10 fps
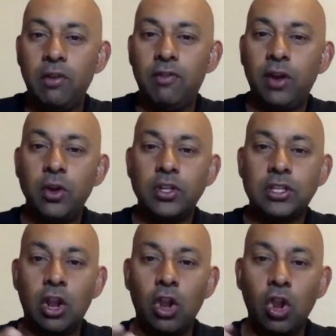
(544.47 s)
focus
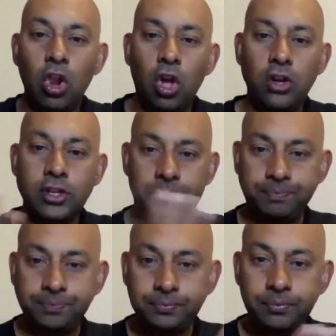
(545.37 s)
a lot
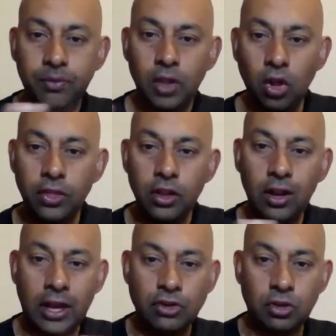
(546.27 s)
on the
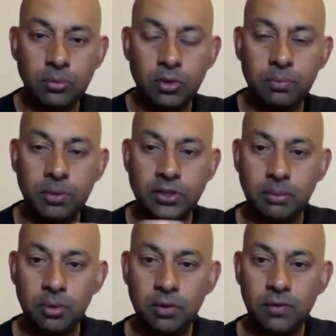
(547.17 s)
lateral movement, so
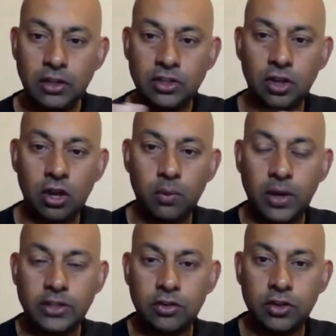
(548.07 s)
moving
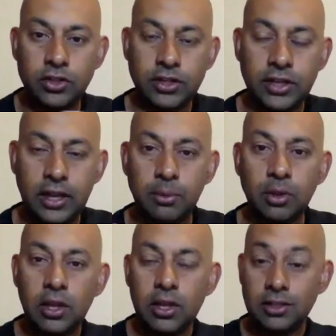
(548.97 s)
sideways across the table.
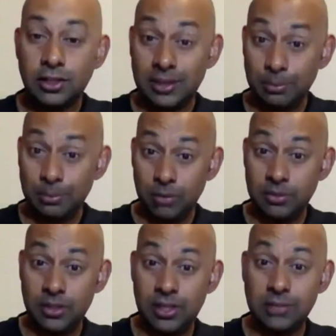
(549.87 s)
So
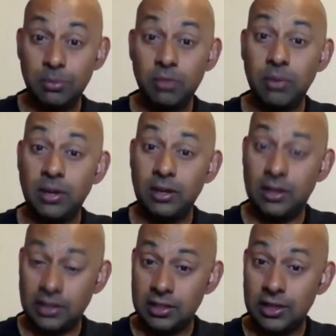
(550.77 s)
sometimes this movement
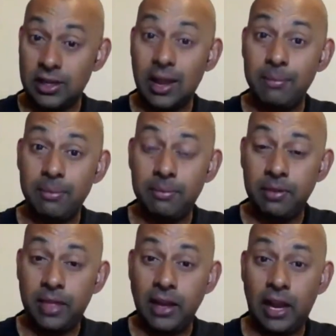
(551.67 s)
doesn't come
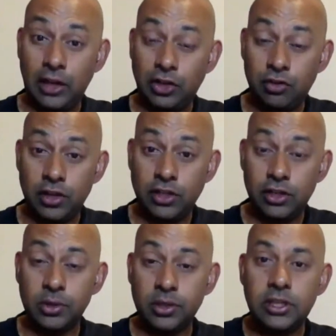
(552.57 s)
that naturally
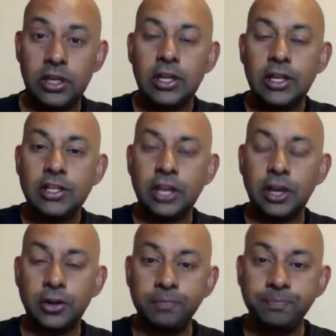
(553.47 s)
to us.
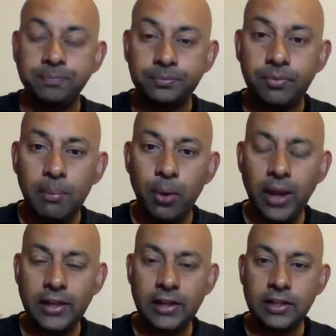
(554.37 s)
So
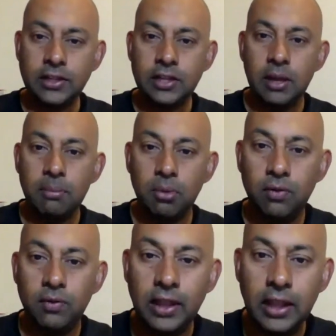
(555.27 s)
practice
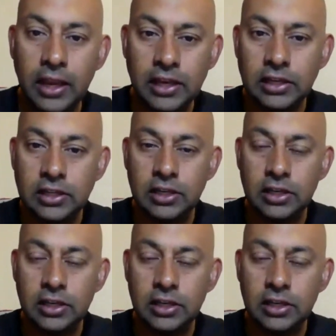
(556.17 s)
moving in